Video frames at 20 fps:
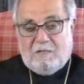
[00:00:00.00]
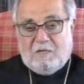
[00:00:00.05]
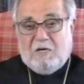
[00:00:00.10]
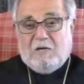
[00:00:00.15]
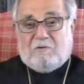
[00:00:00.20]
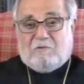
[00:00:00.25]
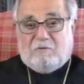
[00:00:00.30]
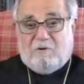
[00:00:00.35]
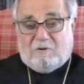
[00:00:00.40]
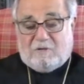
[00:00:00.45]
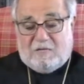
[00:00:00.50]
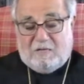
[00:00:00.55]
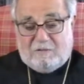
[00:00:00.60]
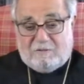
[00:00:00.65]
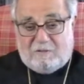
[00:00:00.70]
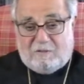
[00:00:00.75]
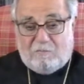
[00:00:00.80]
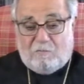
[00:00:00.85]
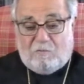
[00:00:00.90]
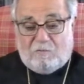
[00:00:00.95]
He took
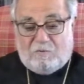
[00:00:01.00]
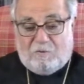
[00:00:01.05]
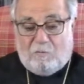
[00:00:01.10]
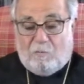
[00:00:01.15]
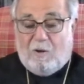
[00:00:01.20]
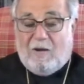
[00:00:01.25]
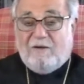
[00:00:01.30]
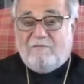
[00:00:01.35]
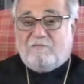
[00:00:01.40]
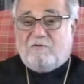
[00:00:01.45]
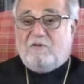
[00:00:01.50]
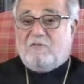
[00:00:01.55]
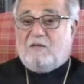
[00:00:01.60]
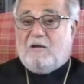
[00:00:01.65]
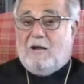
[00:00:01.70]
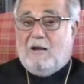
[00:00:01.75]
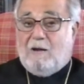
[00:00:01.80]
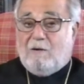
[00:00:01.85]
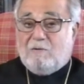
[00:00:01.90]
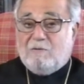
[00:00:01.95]
the wife to
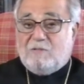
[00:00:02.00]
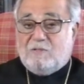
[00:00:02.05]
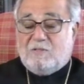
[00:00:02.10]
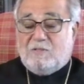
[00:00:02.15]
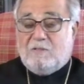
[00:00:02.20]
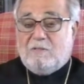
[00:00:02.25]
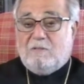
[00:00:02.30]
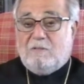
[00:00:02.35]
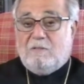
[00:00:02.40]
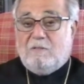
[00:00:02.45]
the house.